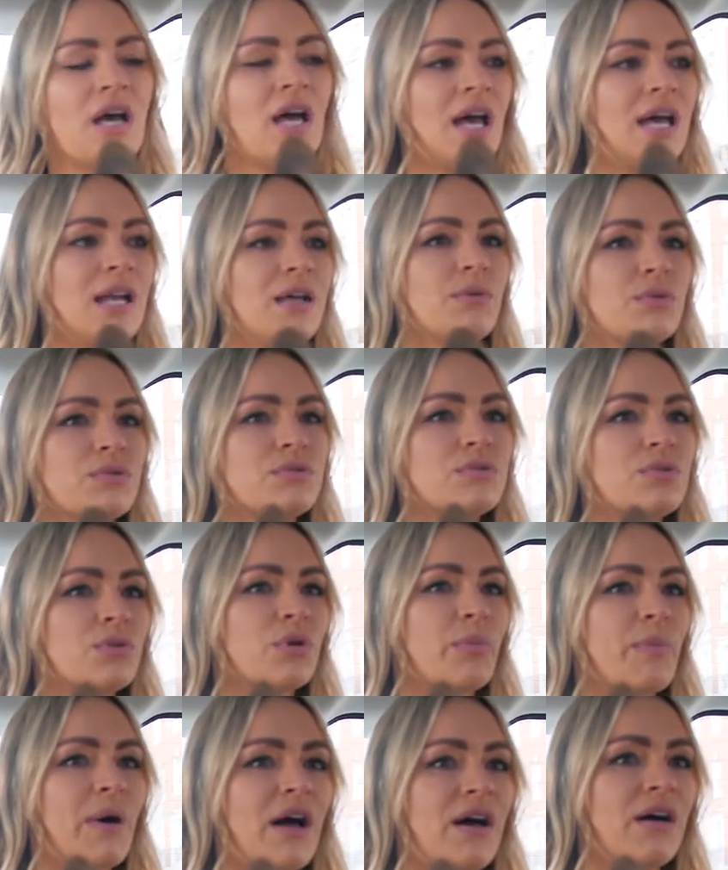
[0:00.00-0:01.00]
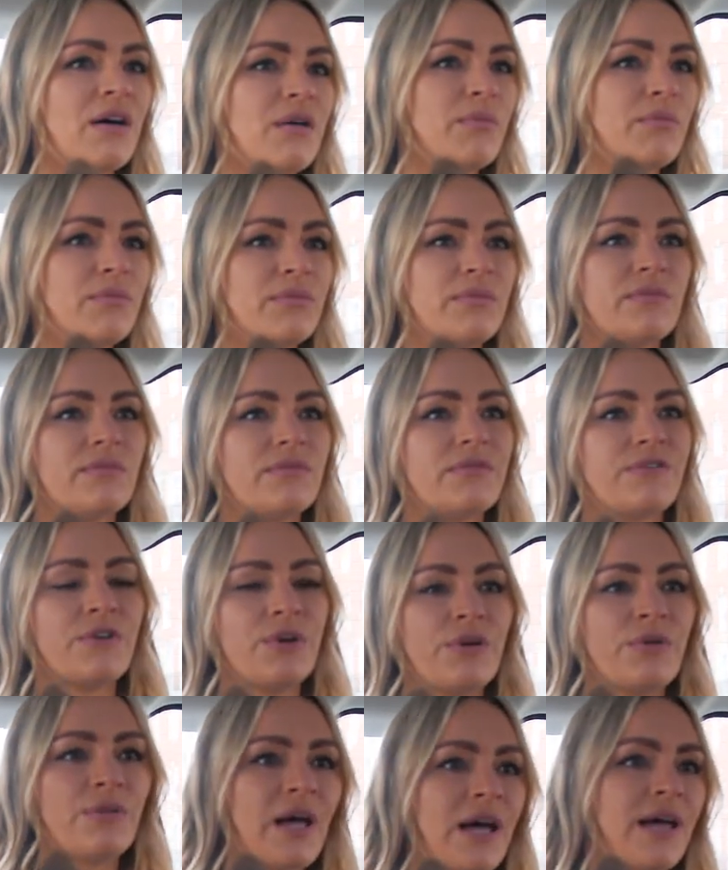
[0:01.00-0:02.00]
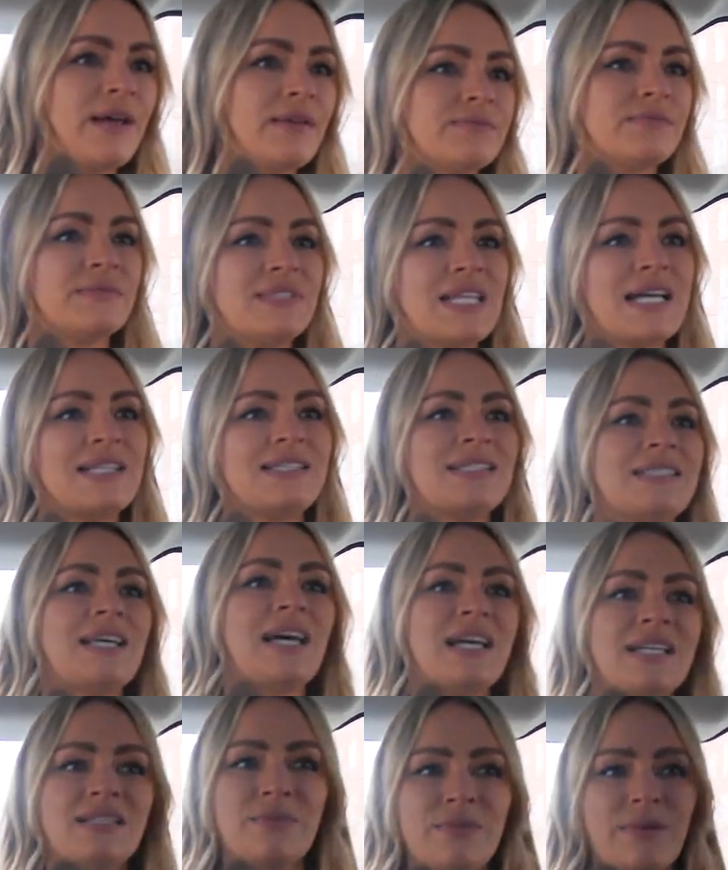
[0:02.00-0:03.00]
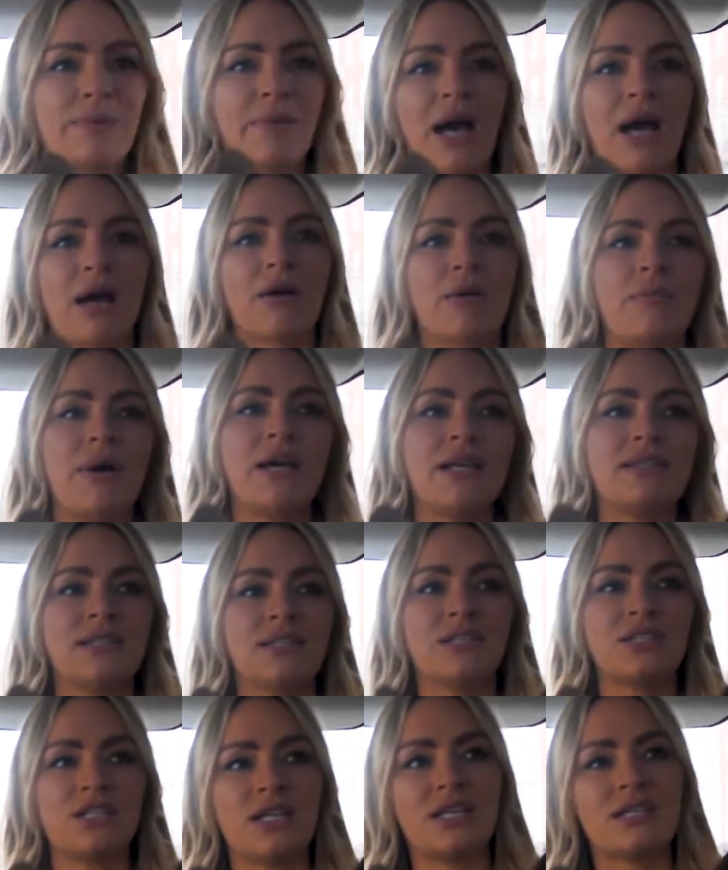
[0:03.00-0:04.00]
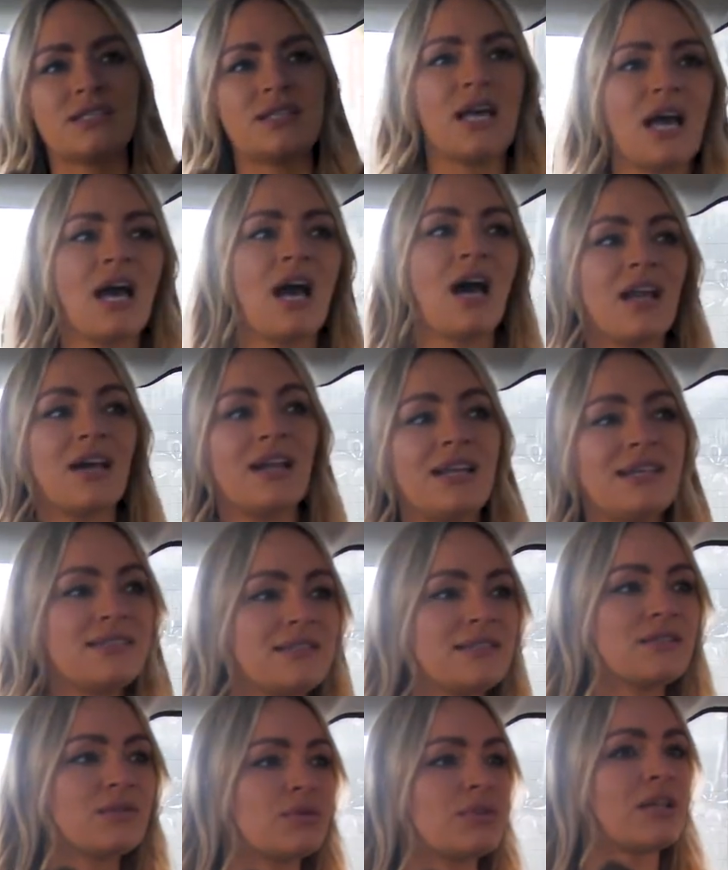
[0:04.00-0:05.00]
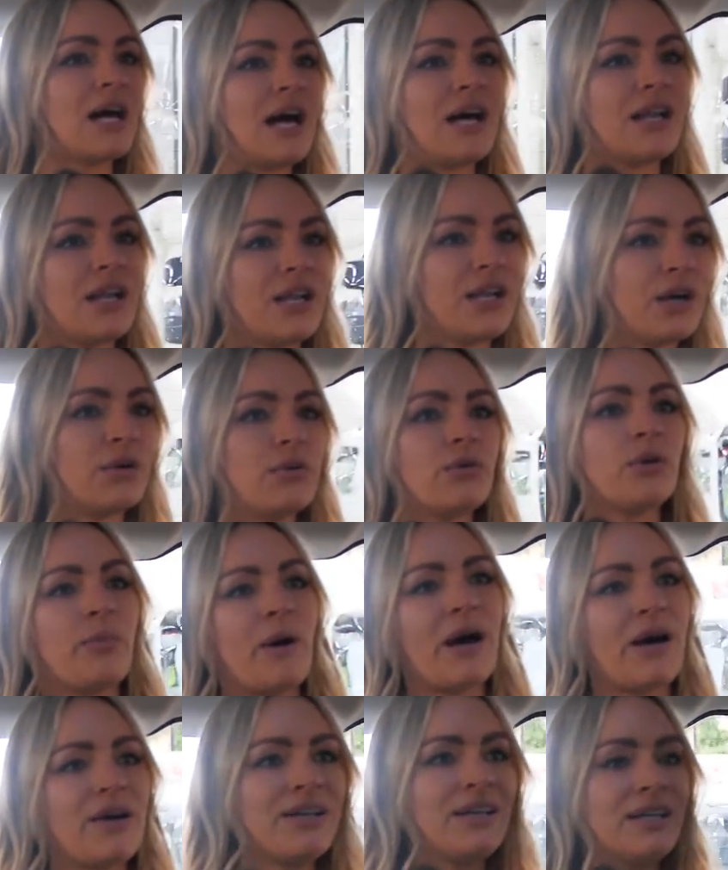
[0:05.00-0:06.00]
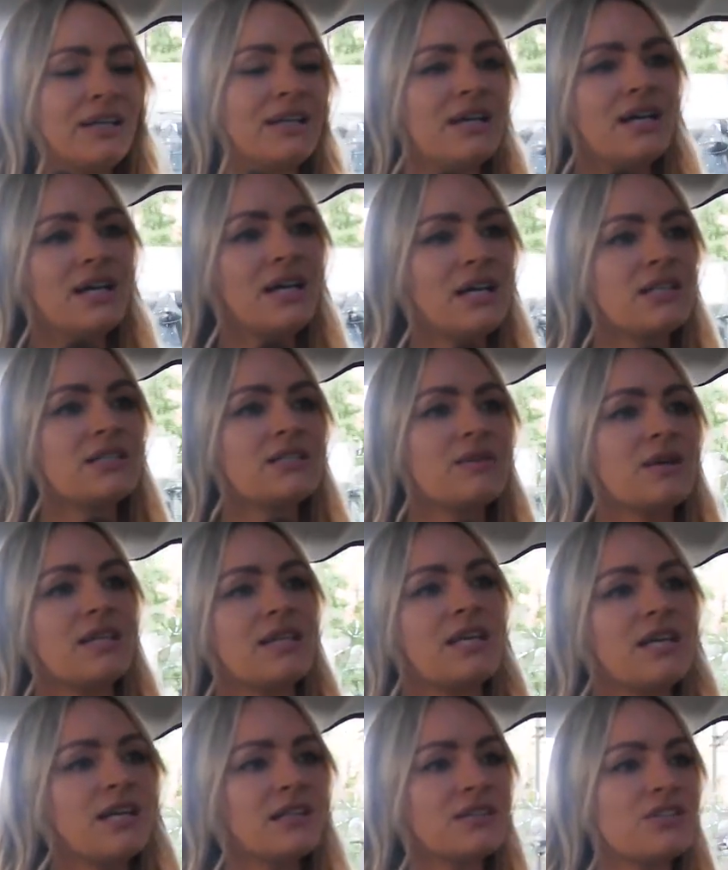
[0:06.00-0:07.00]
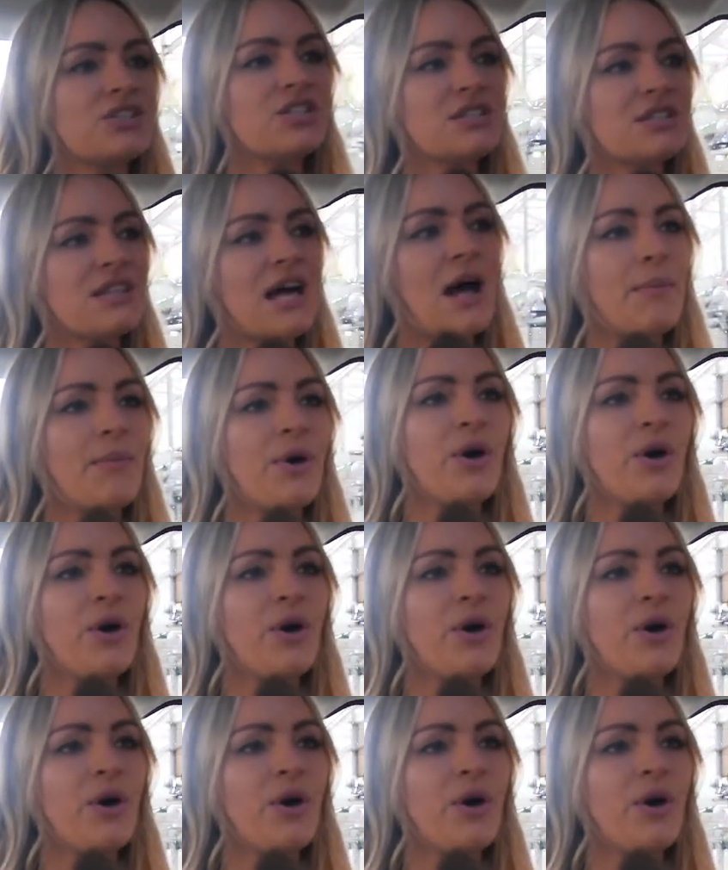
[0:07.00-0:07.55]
Eddie will talk about her for like days and days about how amazing she is. And I listen to all that and I know all about it. Yeah. So I think just that